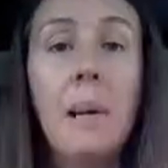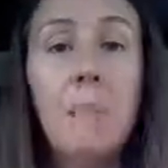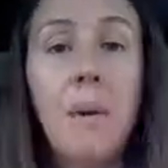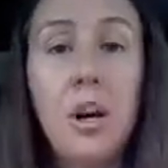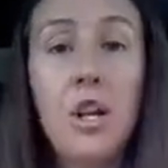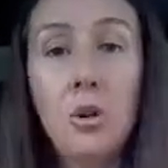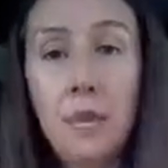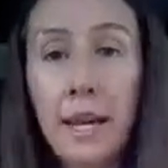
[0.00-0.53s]

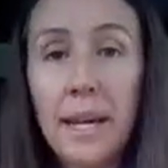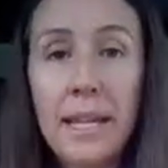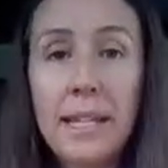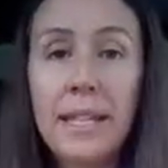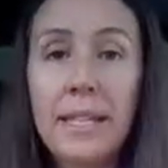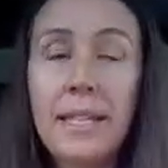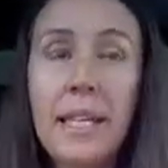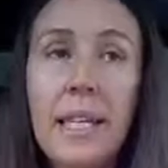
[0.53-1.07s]
But you might
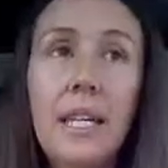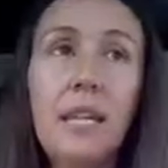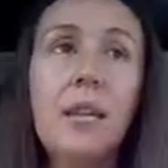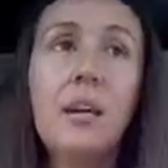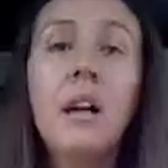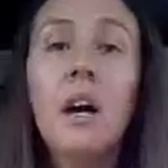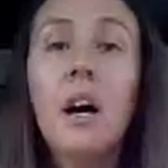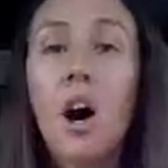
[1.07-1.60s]

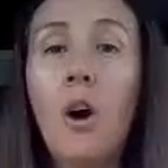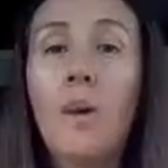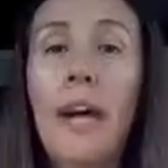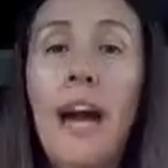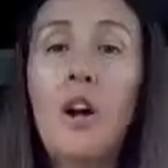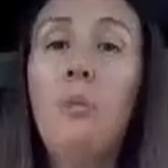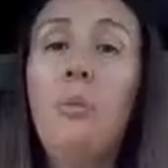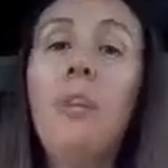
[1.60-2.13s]
concede, okay,
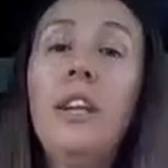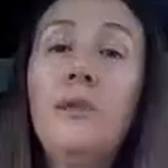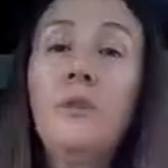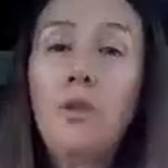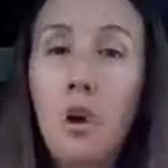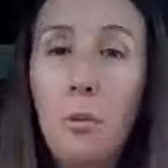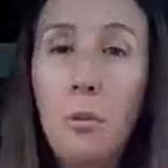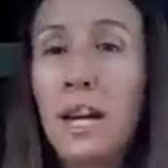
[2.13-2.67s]
I don't believe
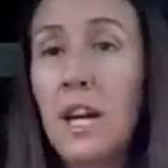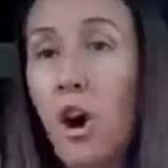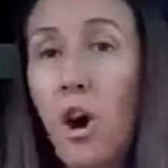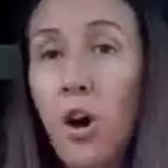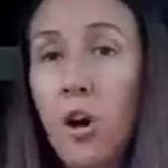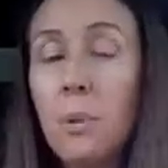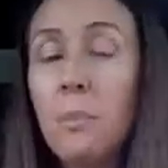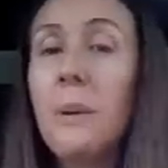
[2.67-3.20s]
with all my
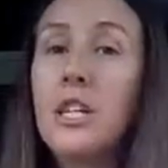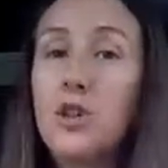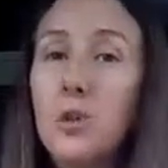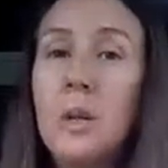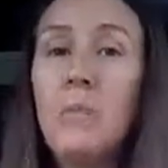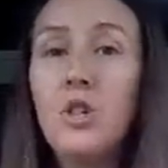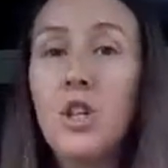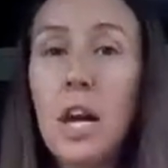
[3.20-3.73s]
heart my
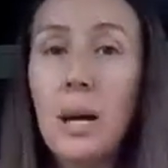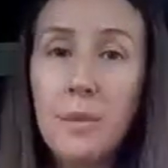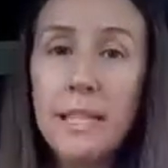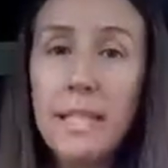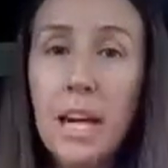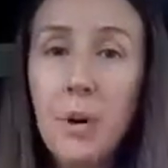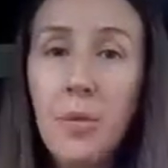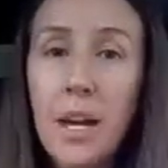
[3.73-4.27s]
dream job
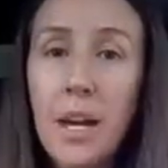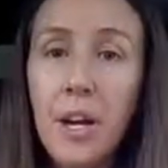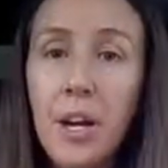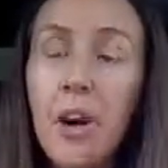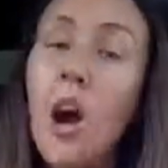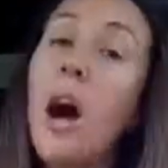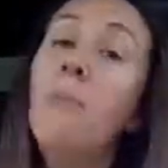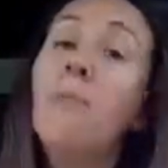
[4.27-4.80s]
is out
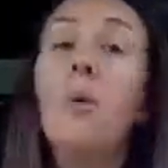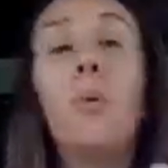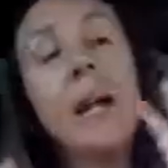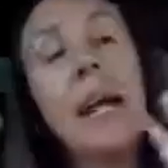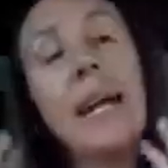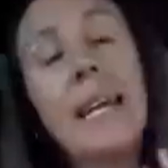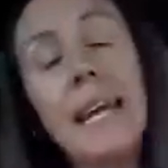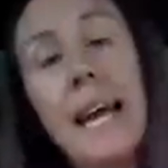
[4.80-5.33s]
there. But what
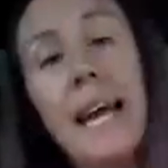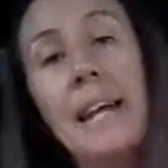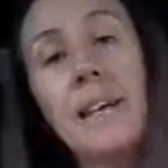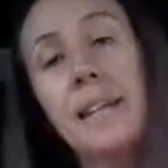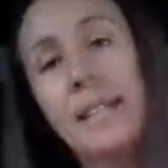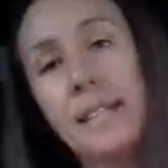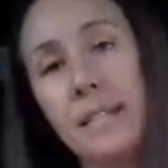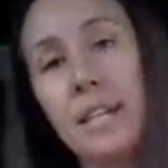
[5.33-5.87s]
I can
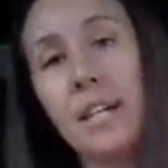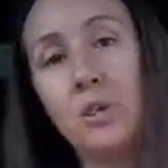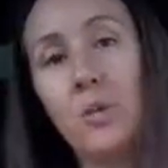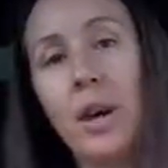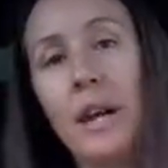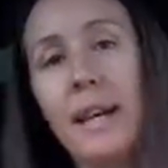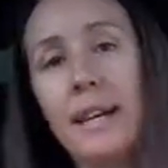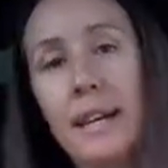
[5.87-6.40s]
concede
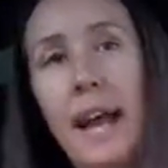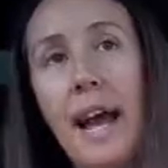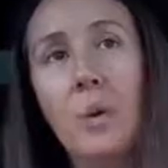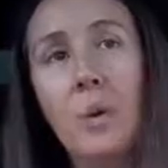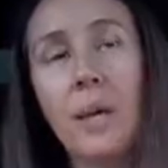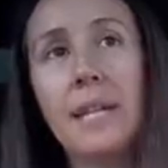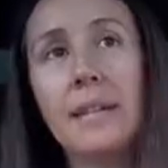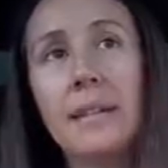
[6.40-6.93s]
right
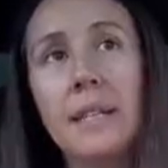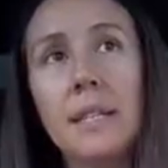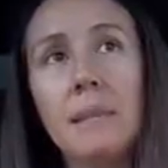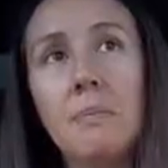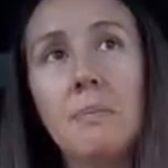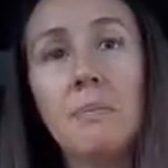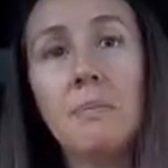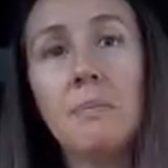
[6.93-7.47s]
now
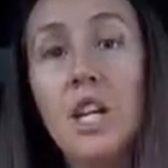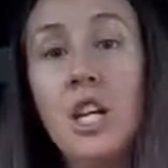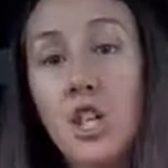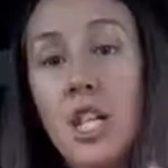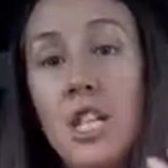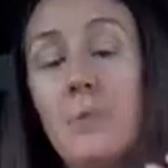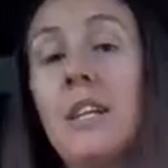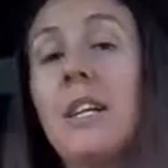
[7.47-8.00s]
is,
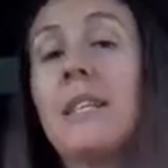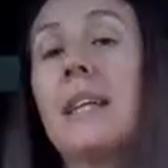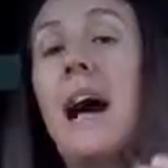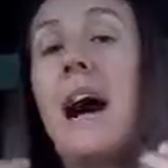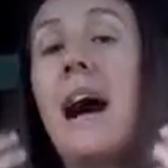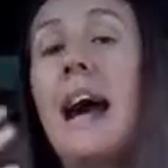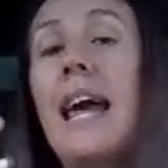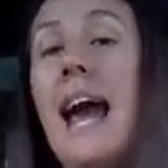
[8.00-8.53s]
just because
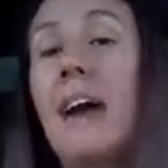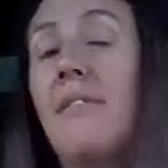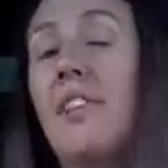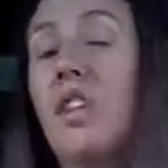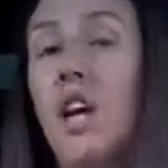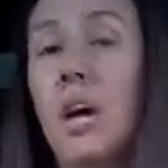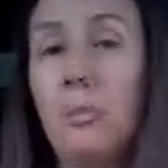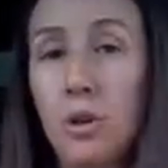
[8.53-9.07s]
I
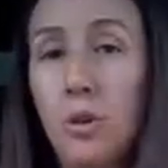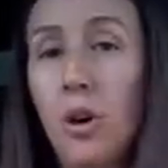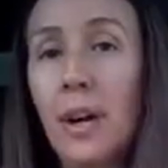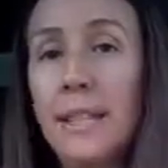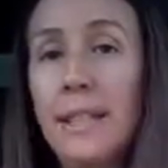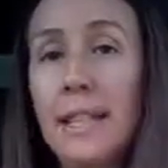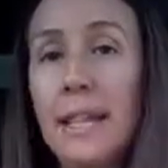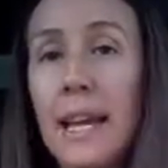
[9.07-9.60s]
haven't come
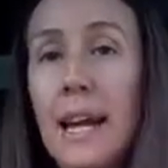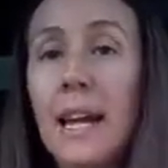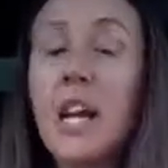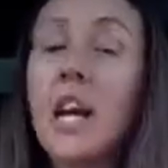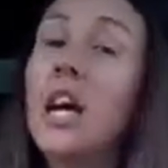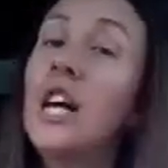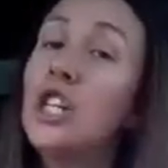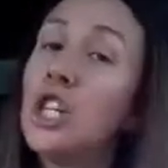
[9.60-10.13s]
across it
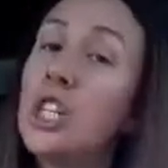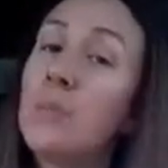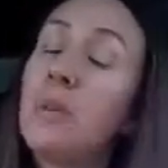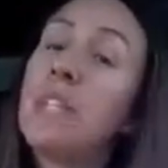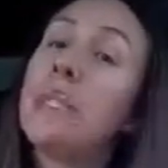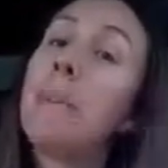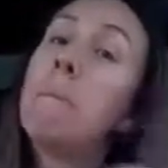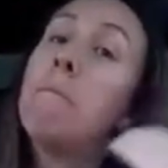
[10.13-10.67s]
yet, just
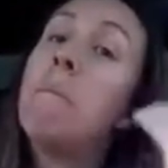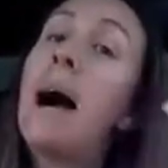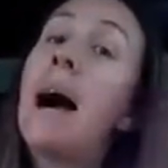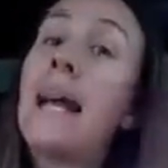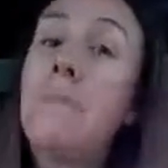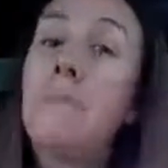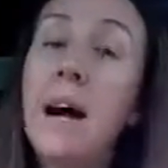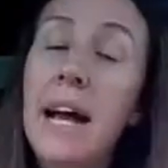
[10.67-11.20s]
because
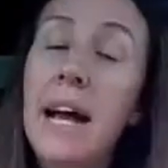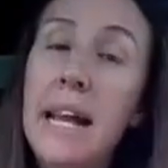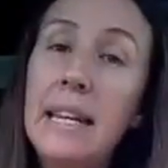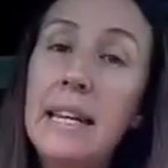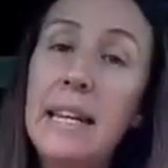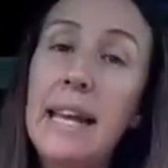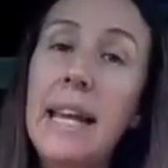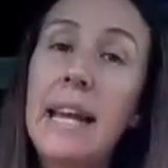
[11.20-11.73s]
my
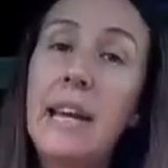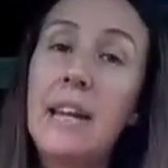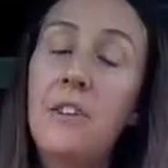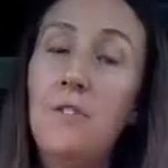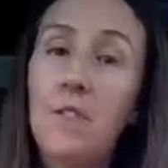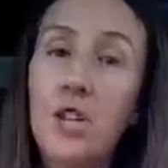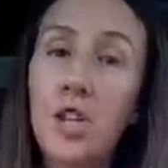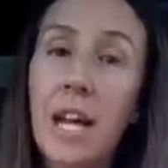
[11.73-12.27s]
mind can't
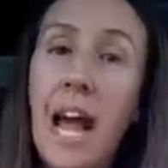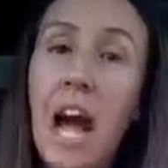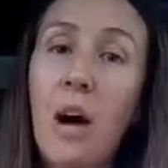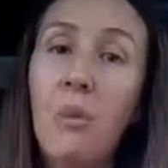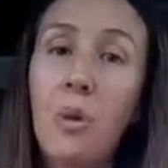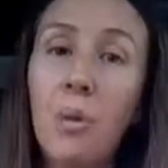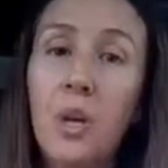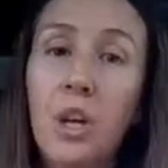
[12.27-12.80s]
envision
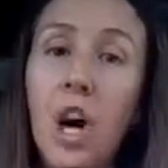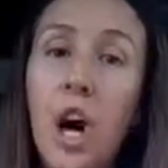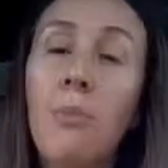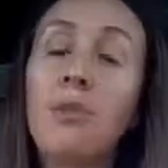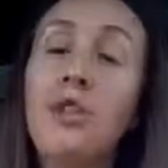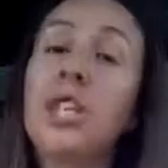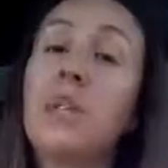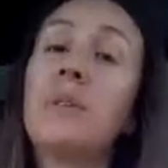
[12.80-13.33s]
how it would
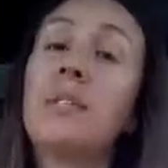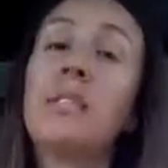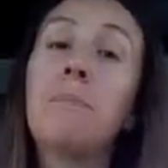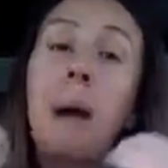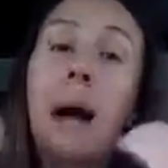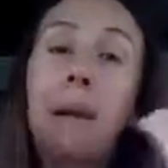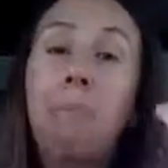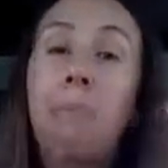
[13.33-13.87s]
come, or just because
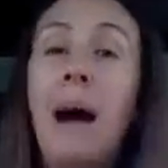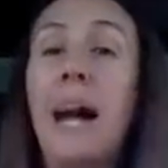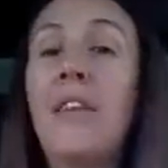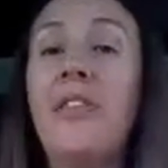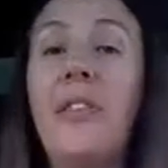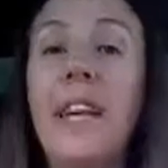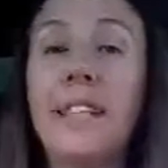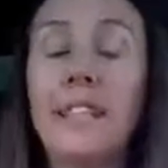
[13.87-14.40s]
my
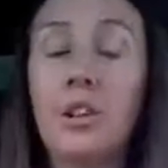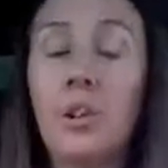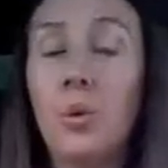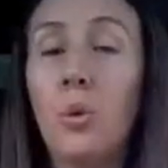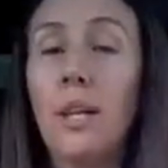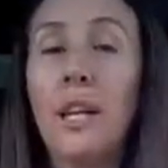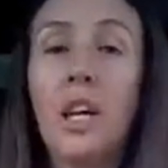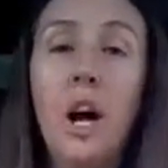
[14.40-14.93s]
mind thinks it can
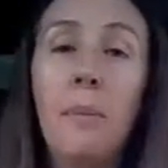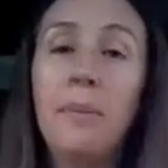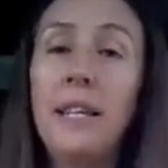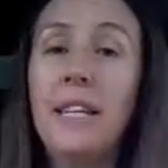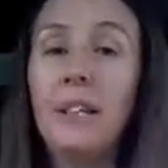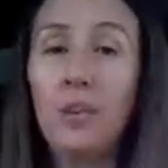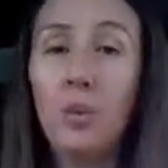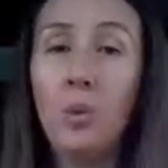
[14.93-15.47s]
only come
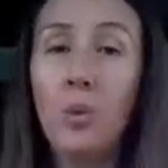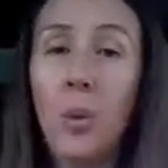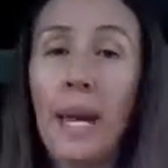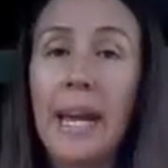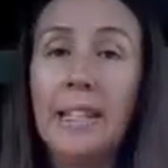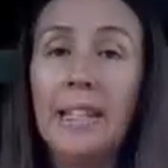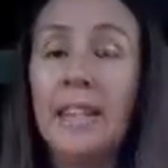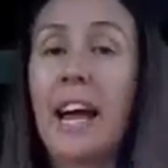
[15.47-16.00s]
these two
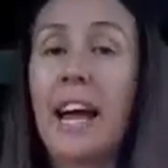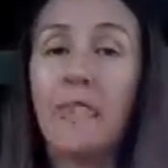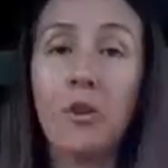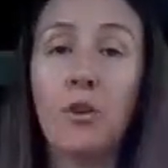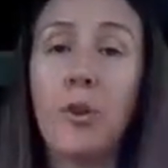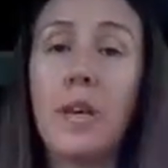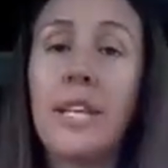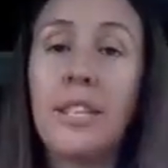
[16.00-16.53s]
ways and I've
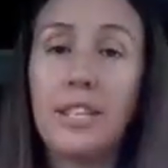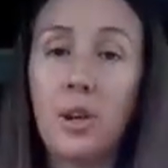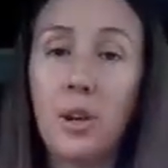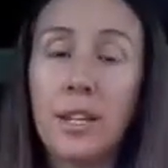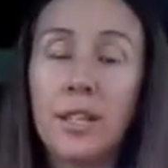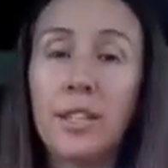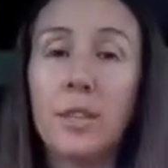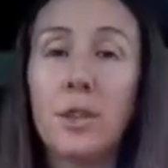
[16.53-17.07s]
already
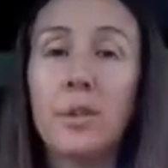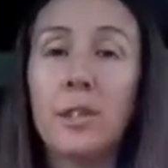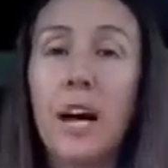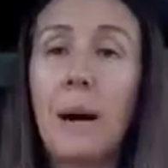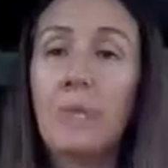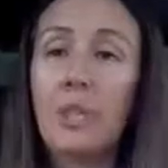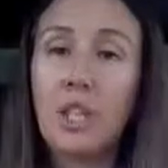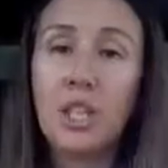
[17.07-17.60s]
exhausted those
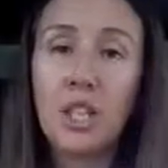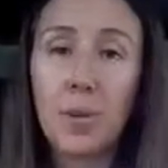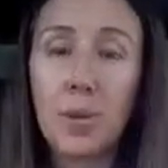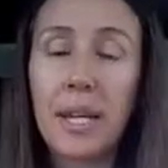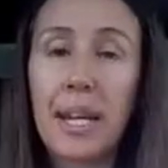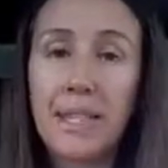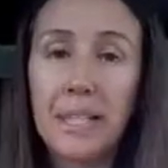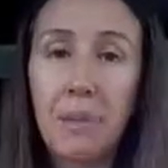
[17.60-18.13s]
options, so
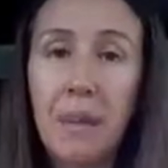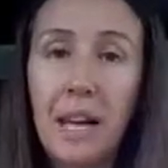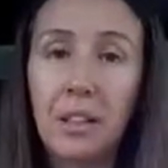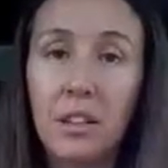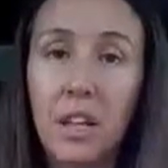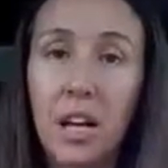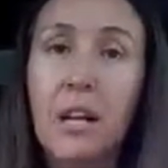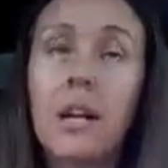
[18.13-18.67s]
I guess I'm out
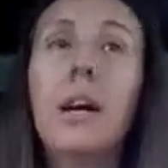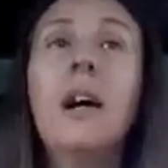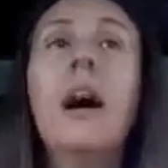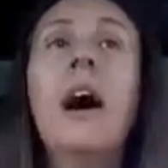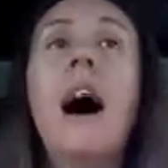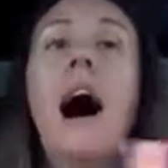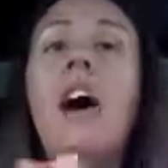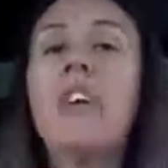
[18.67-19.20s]
of luck,
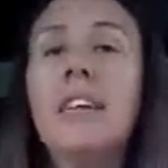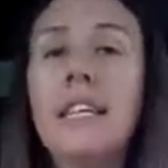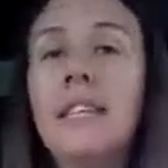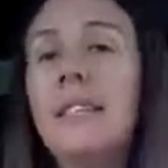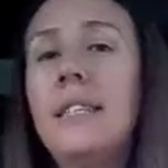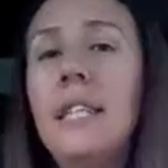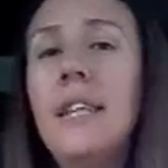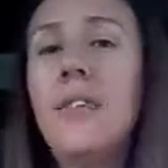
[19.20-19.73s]
I'll
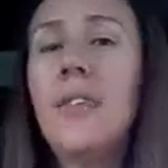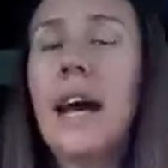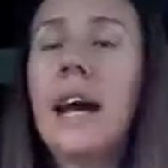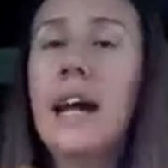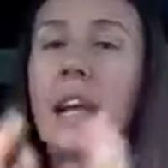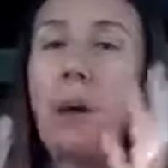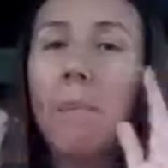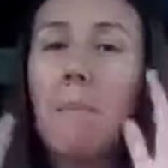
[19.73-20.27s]
concede
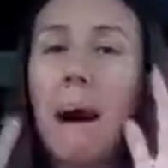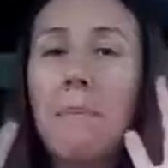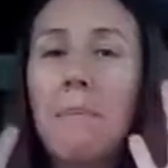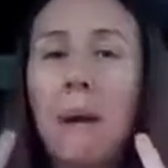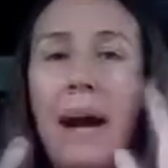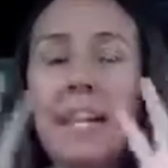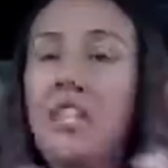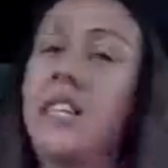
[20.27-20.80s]
that my
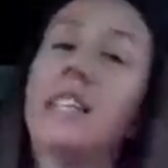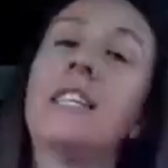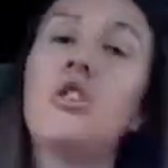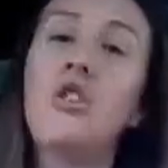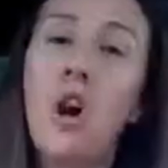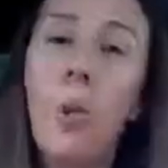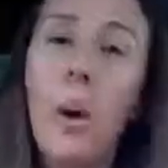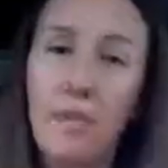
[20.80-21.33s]
mind doesn't
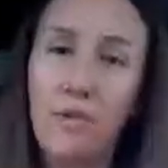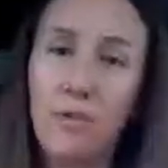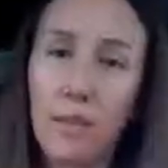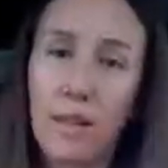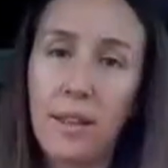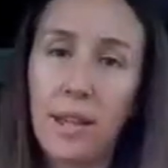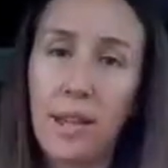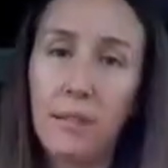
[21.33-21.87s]
know
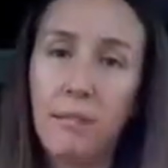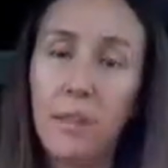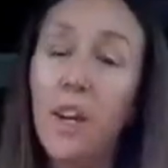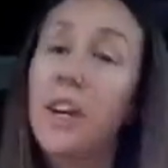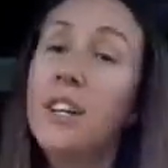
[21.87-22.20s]
everything.